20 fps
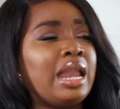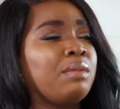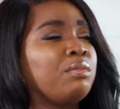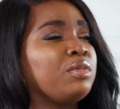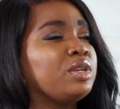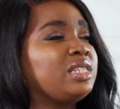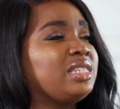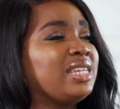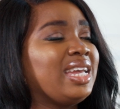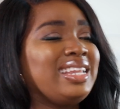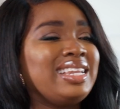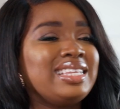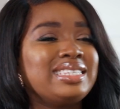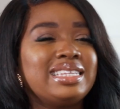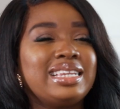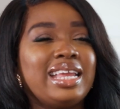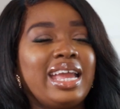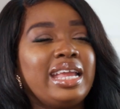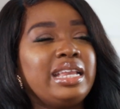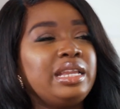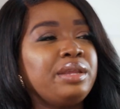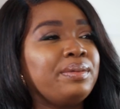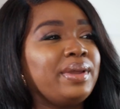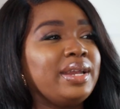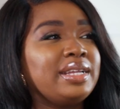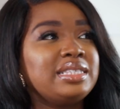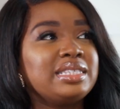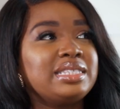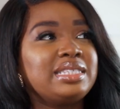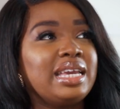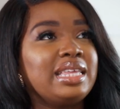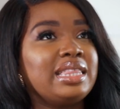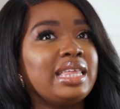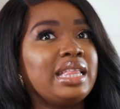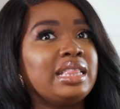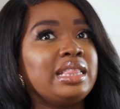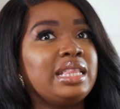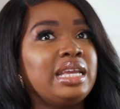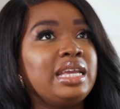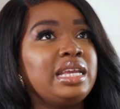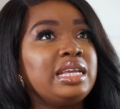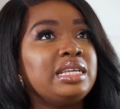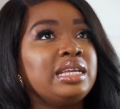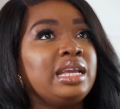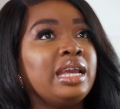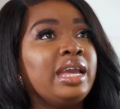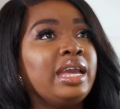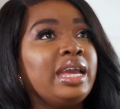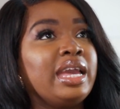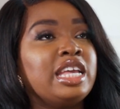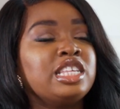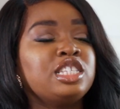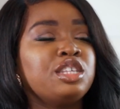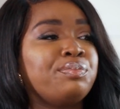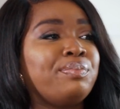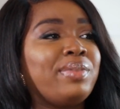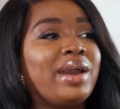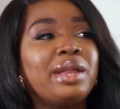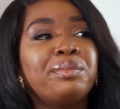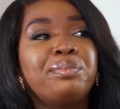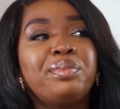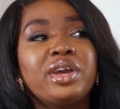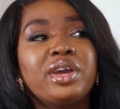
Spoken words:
And I'm not saying this in any way to say that he is a bad